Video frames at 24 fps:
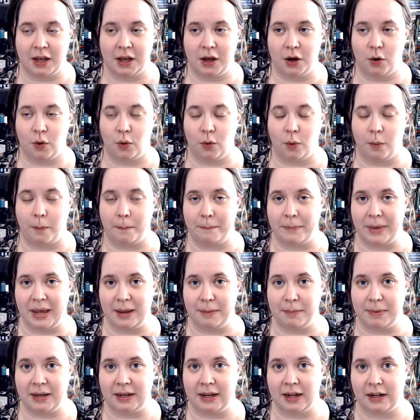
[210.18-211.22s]
Or
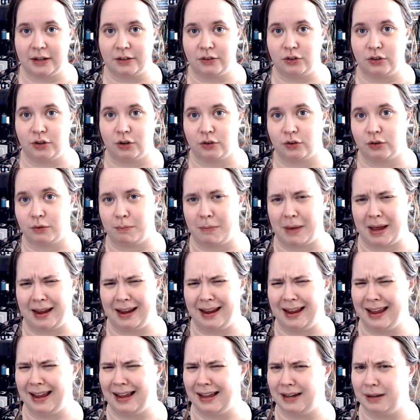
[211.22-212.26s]
maybe that's just my
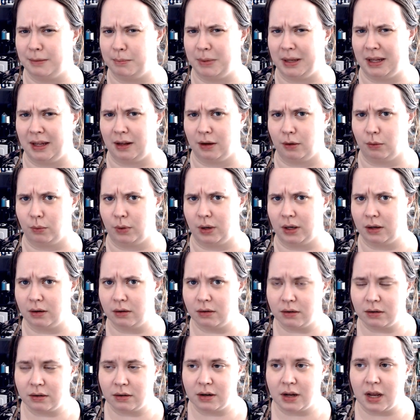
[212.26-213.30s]
head being
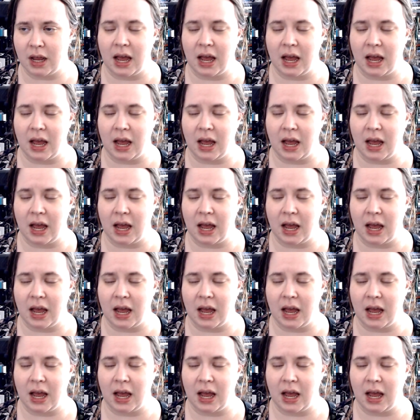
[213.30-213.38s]
weird.